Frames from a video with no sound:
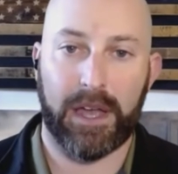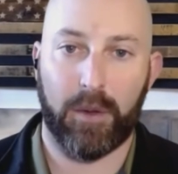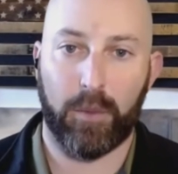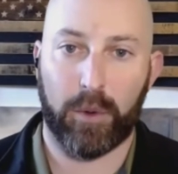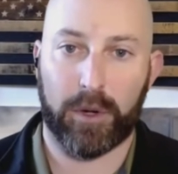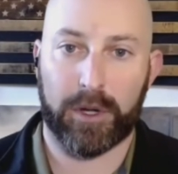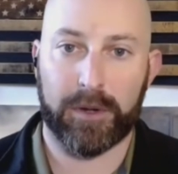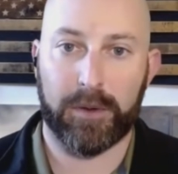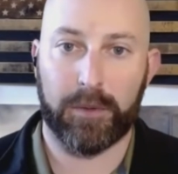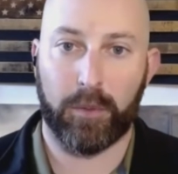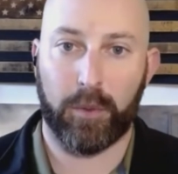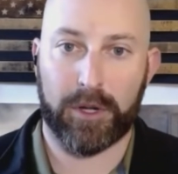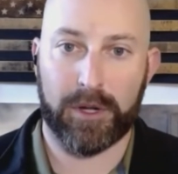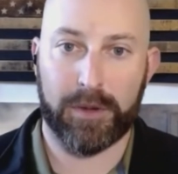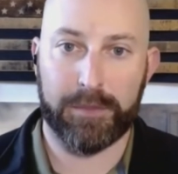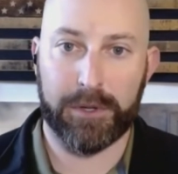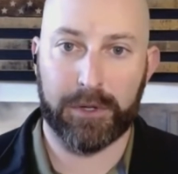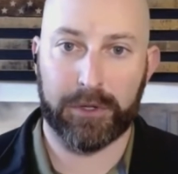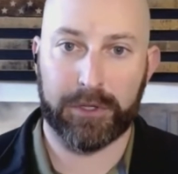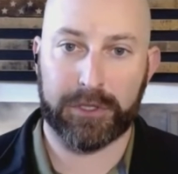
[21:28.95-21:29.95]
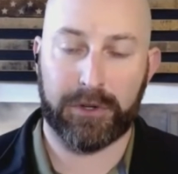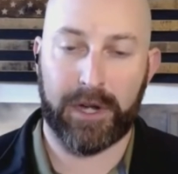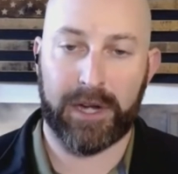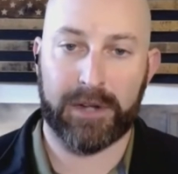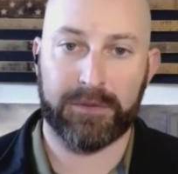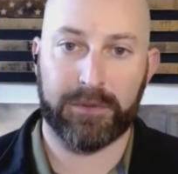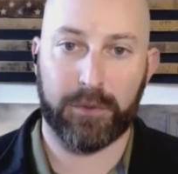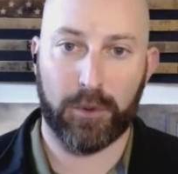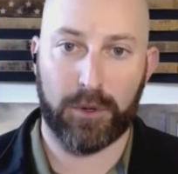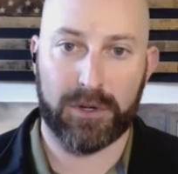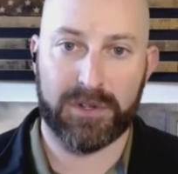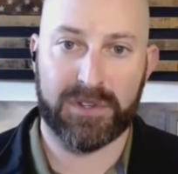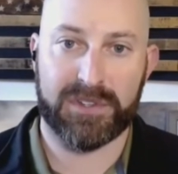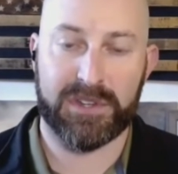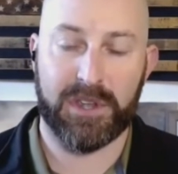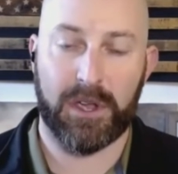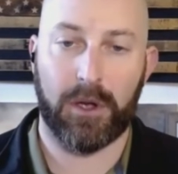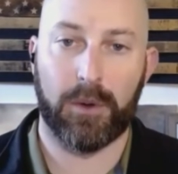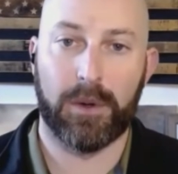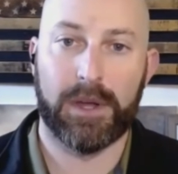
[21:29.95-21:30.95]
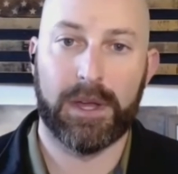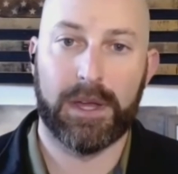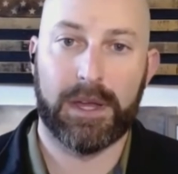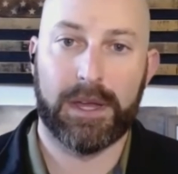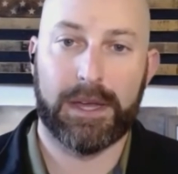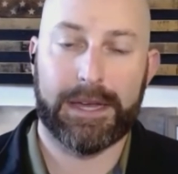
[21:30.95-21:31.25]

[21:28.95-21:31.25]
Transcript: we're gonna build in Grand Forks. So